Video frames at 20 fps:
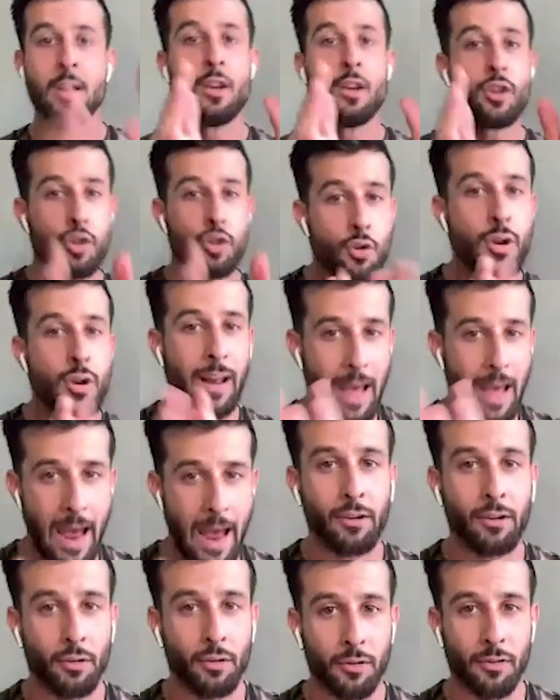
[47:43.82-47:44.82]
You gotta
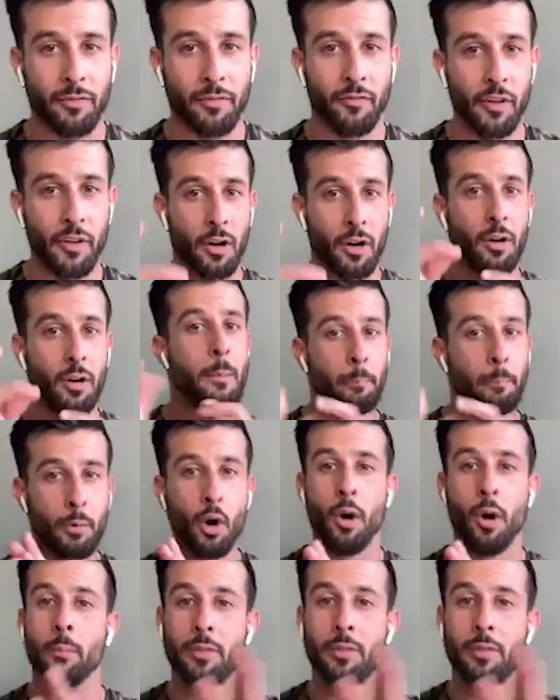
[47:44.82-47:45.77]
act under fear. Boom.